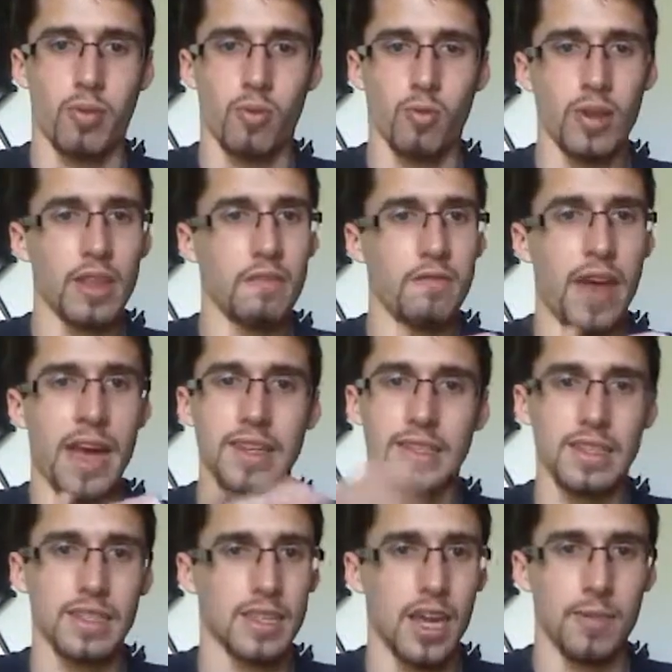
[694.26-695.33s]
really fast
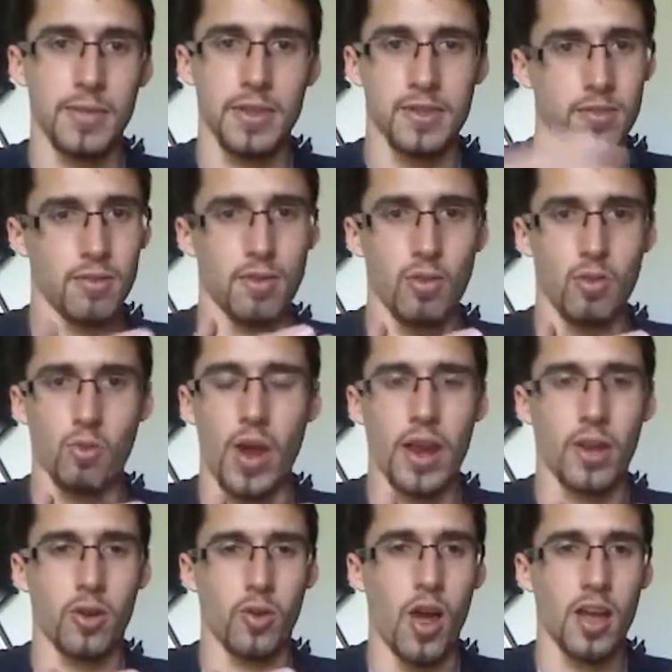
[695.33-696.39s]
this time, just right
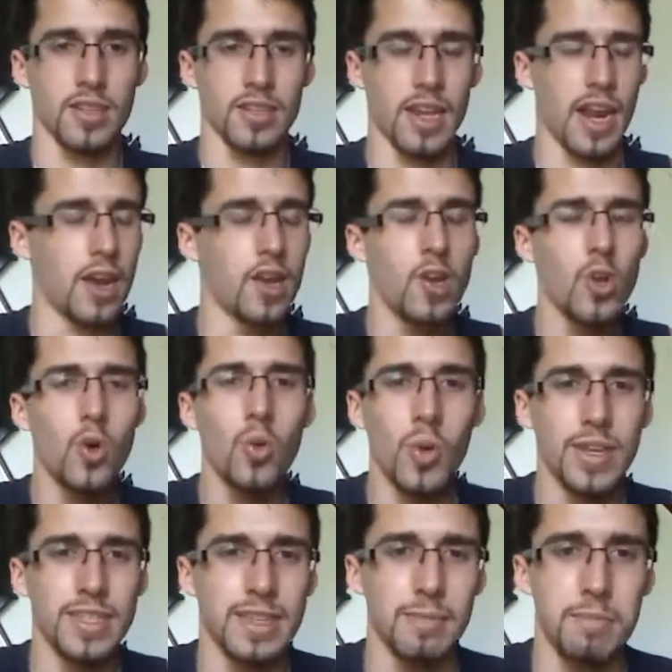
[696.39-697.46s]
across. And I knew it
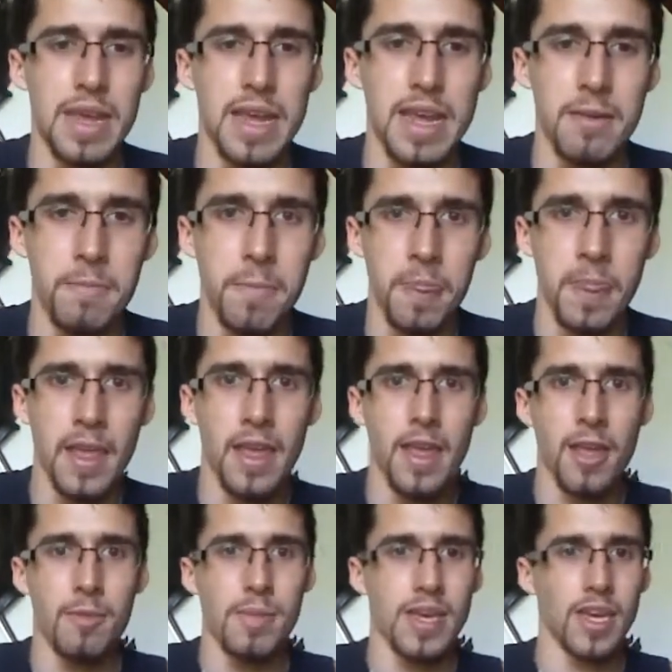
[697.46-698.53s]
wasn't me,
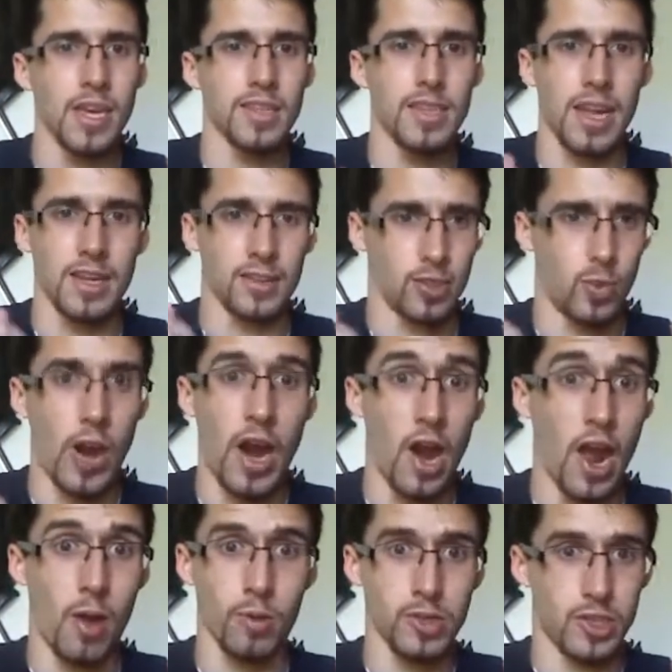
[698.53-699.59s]
because I swear
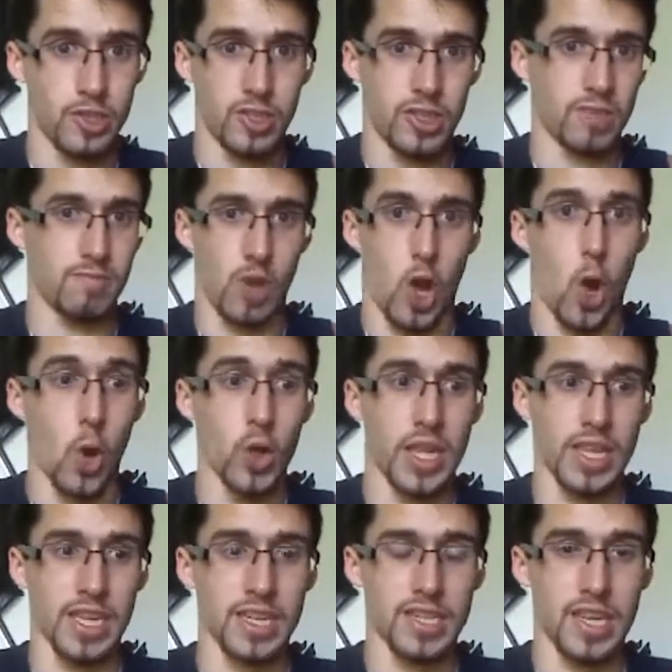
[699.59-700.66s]
I was
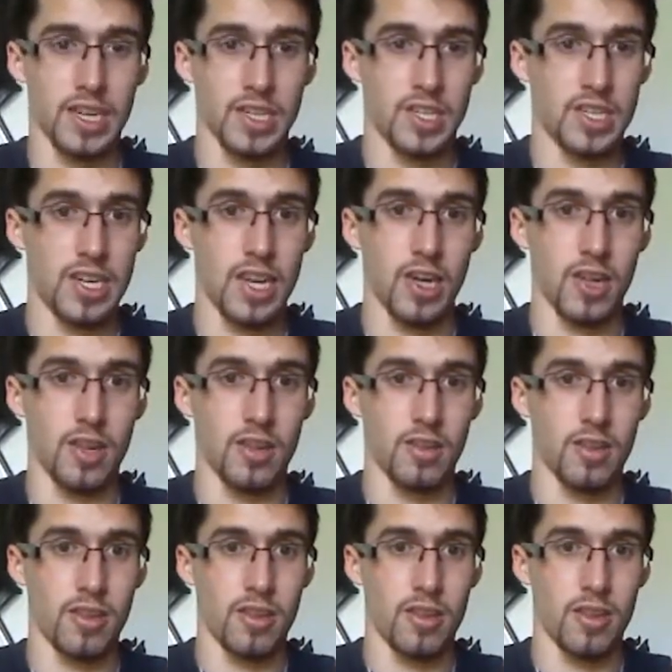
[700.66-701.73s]
holding these things
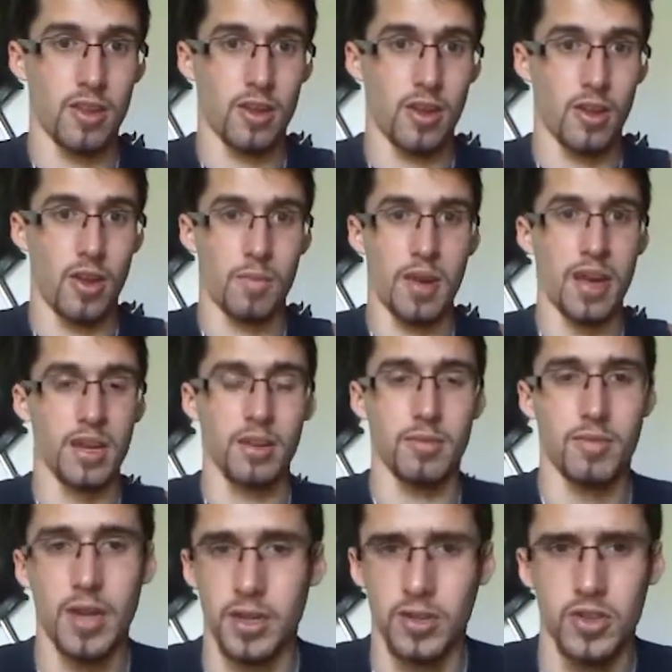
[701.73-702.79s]
still. I'm not
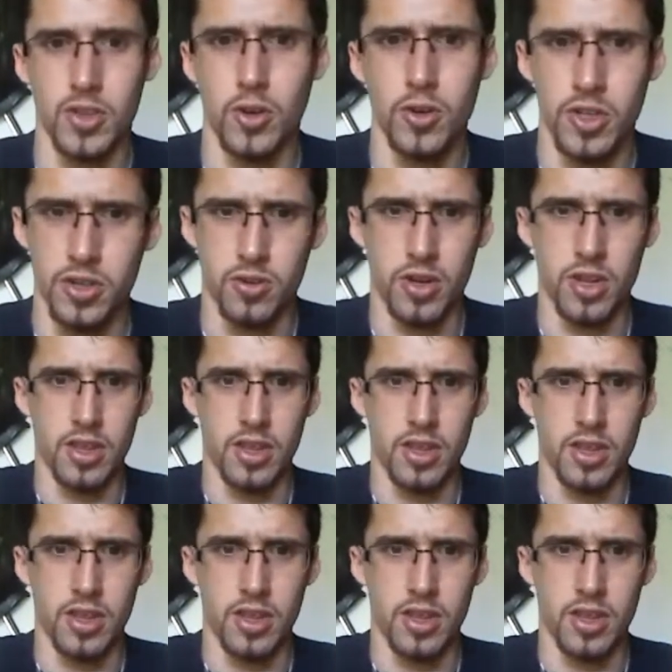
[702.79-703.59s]
a surgeon or anything,